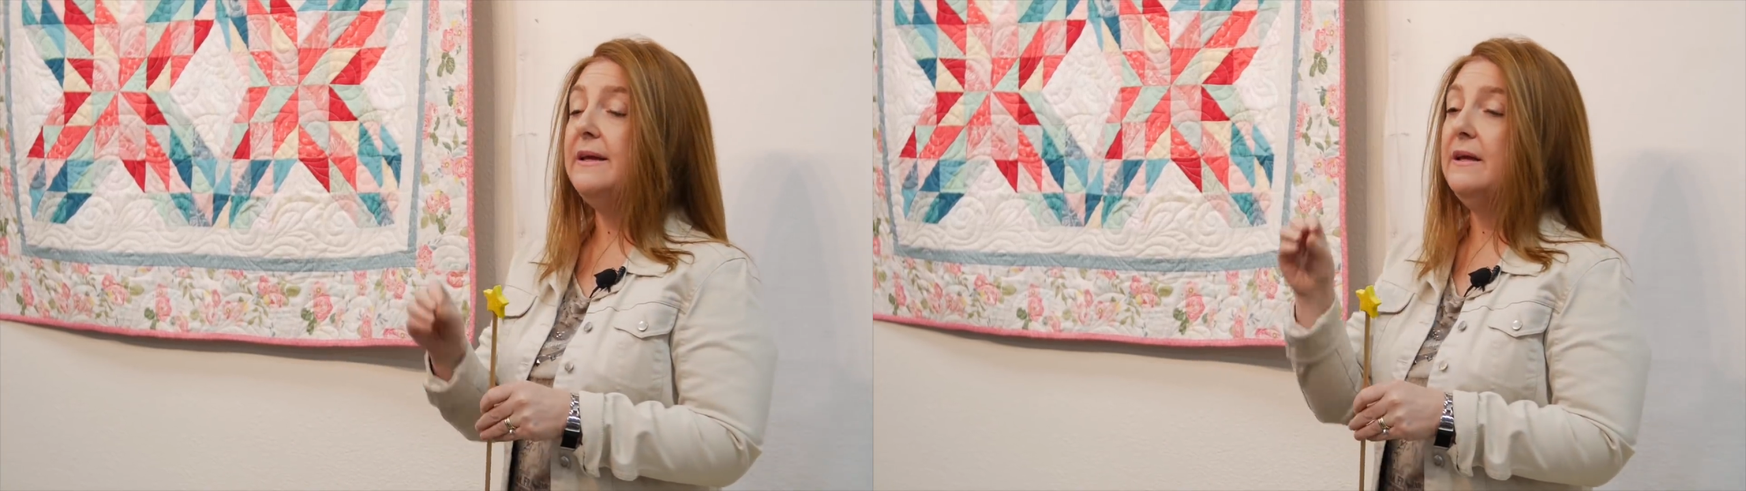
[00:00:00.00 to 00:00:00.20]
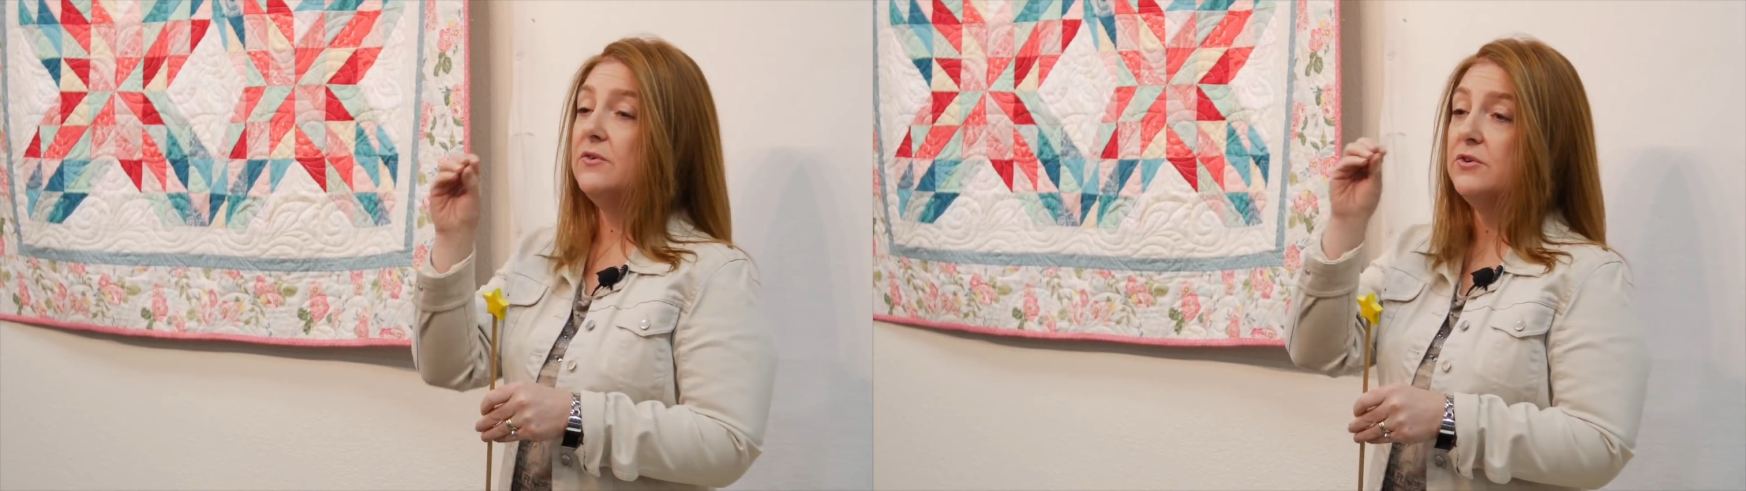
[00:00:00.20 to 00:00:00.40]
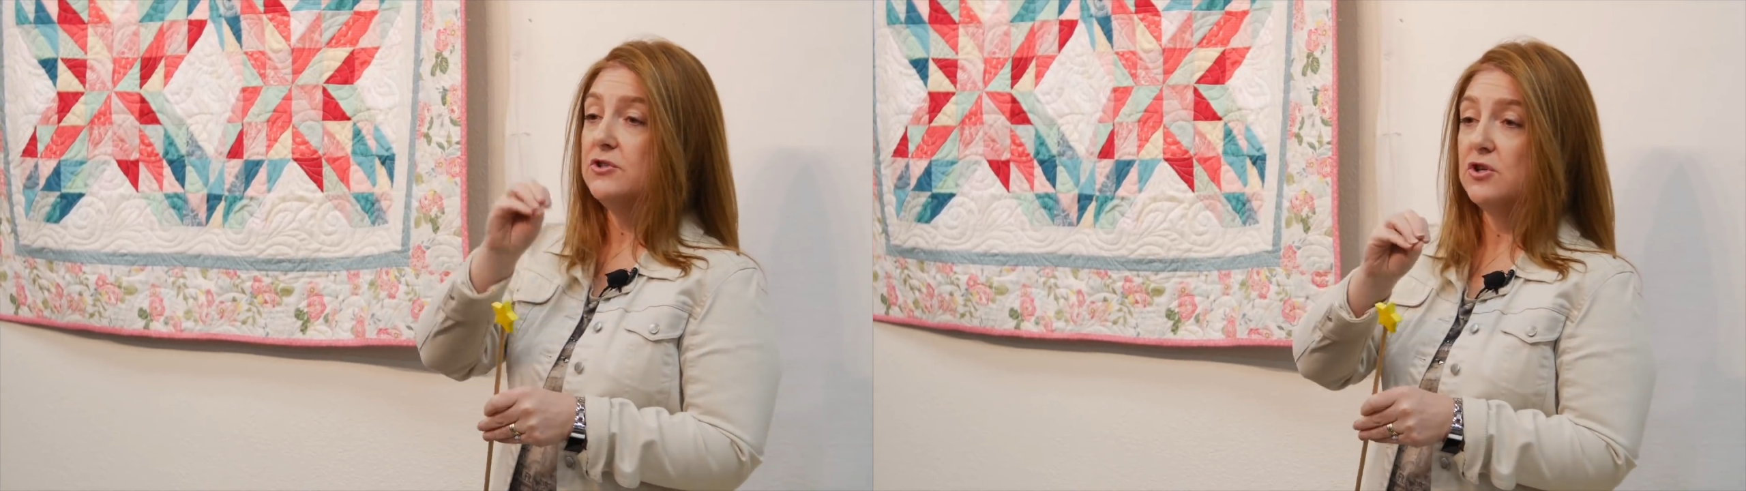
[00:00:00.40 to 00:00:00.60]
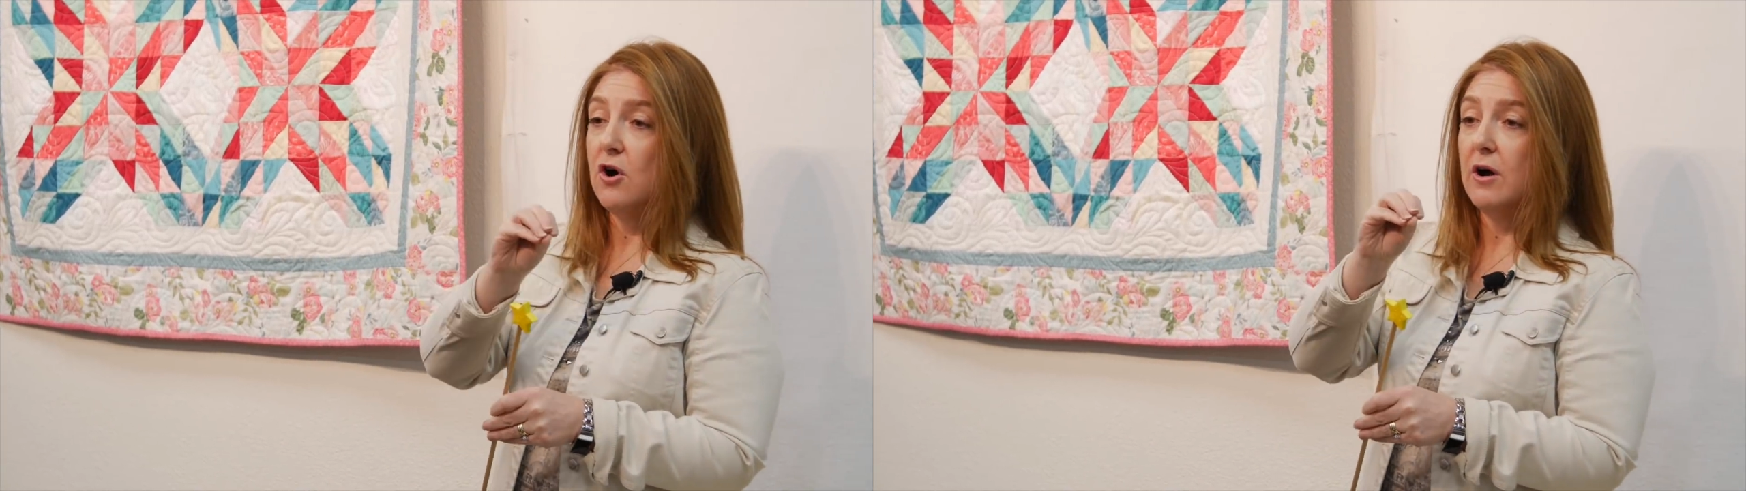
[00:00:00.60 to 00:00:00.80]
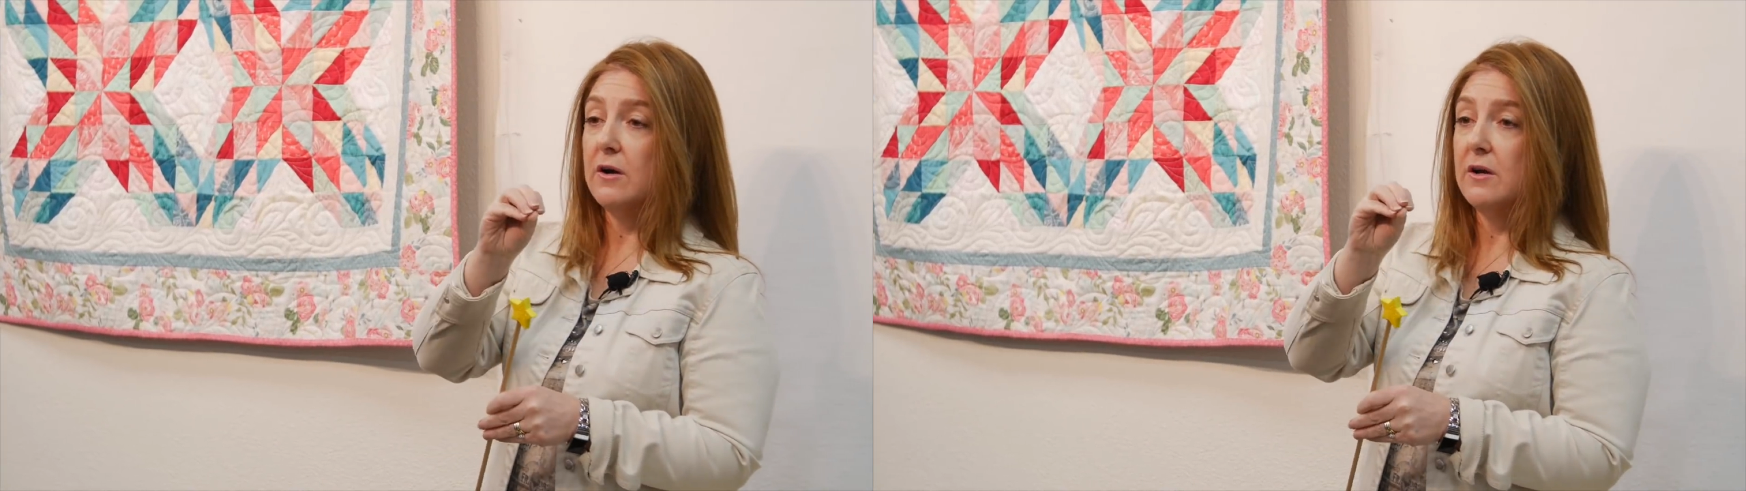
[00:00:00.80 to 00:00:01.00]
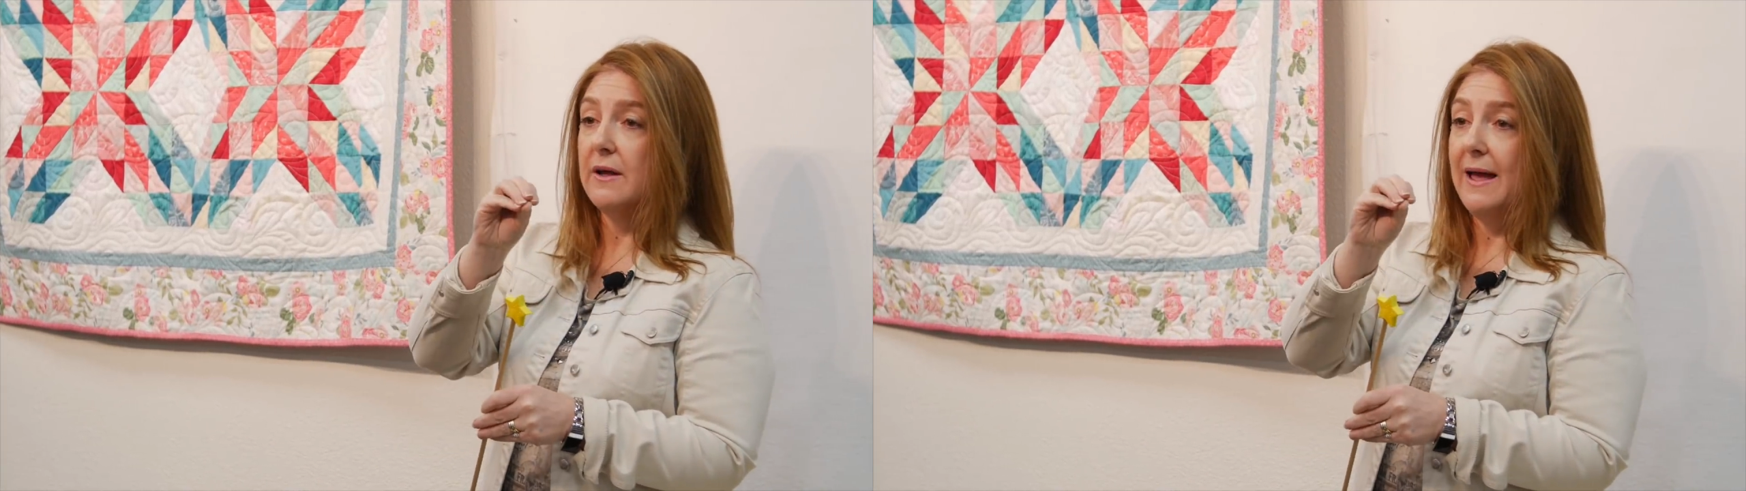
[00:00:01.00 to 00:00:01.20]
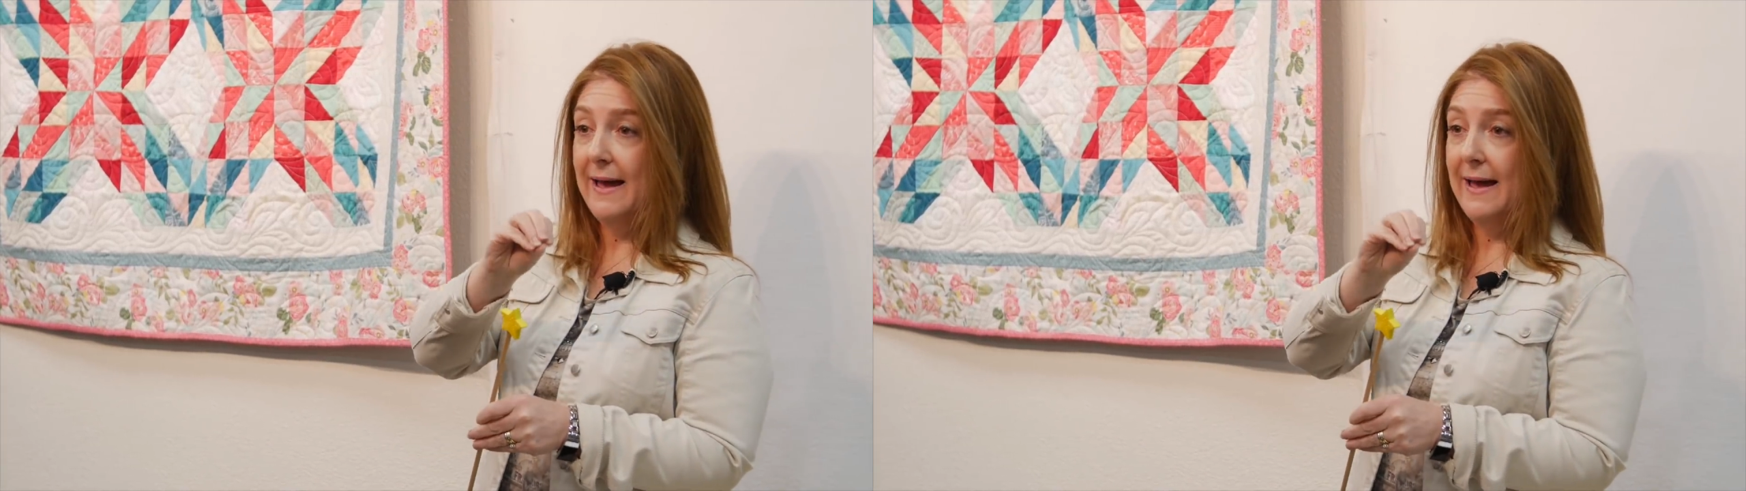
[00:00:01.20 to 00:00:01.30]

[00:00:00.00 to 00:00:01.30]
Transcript: either your dark